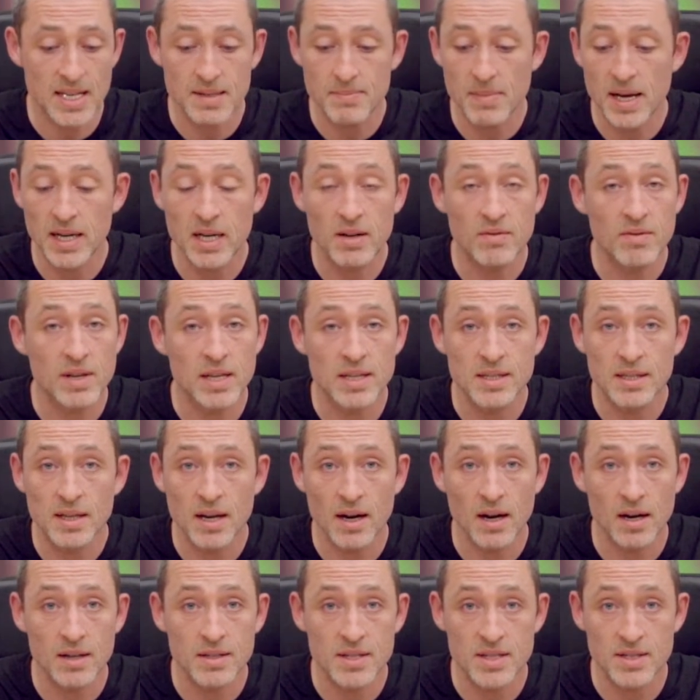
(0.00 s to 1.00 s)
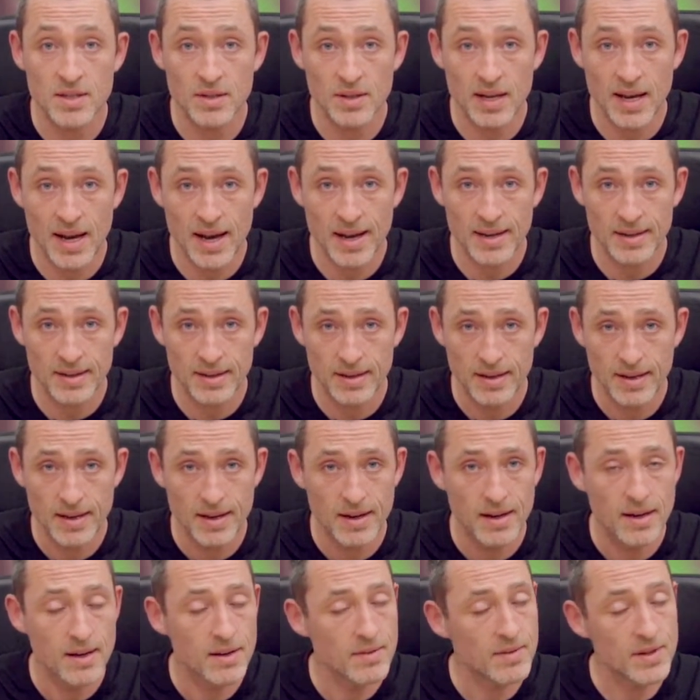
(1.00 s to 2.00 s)
as many of these cards as you can?
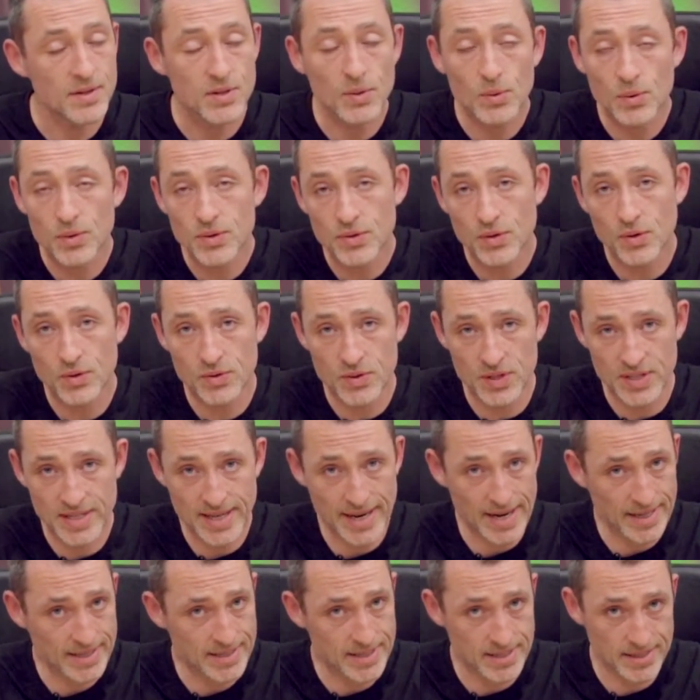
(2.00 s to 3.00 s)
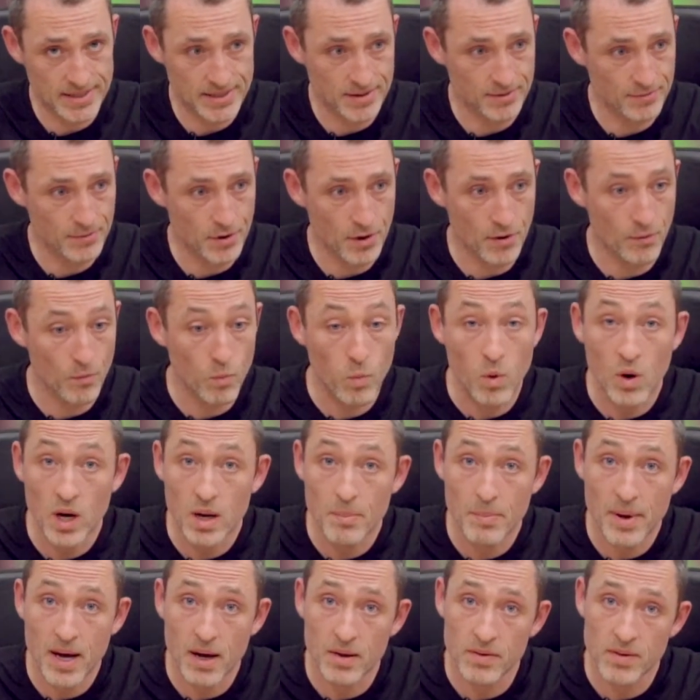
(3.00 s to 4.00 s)
There's all sorts of tactics involved. What
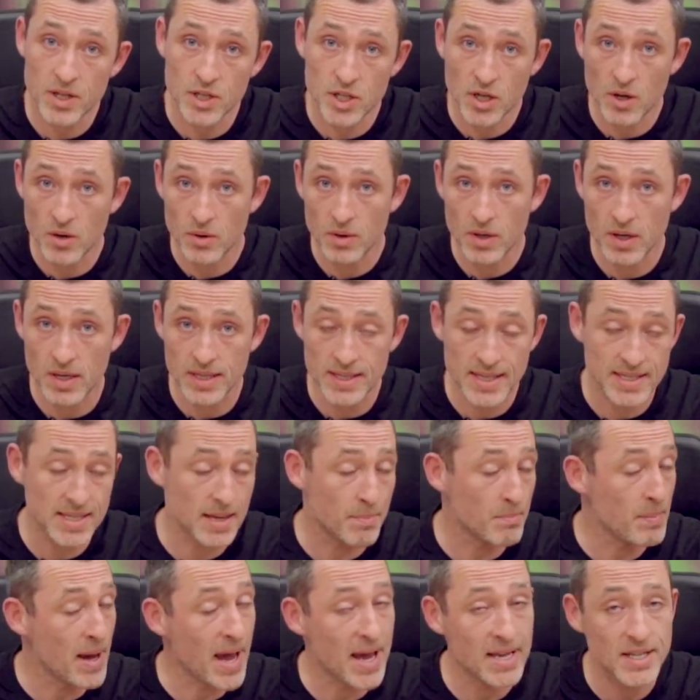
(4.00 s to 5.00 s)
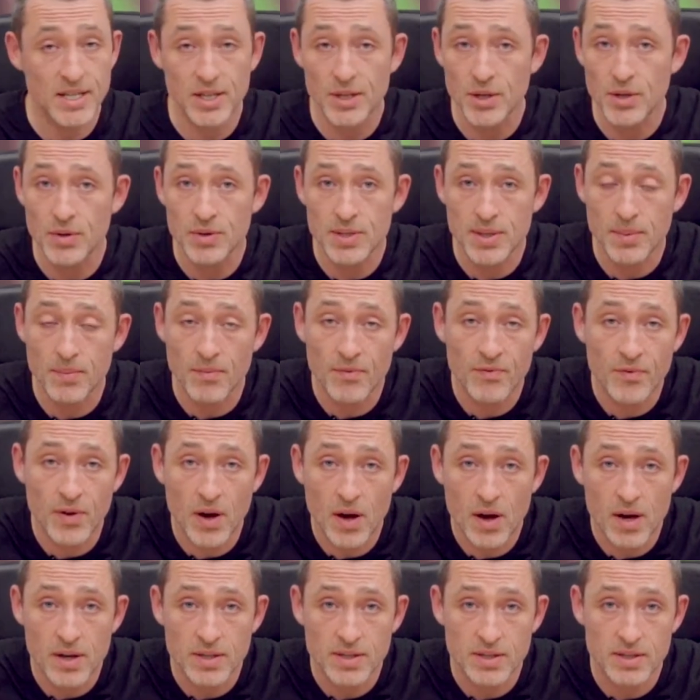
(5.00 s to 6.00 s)
about the jokers? Is it better to use them
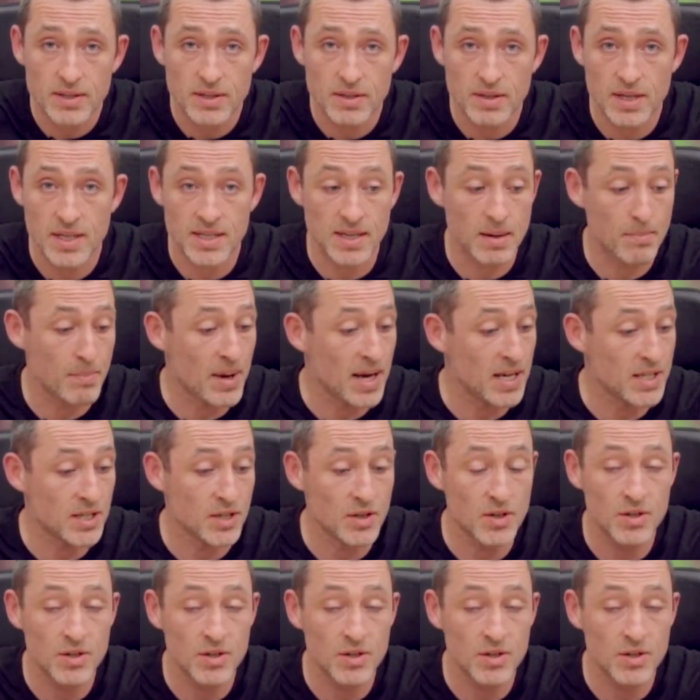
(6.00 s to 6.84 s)
first? Is it better to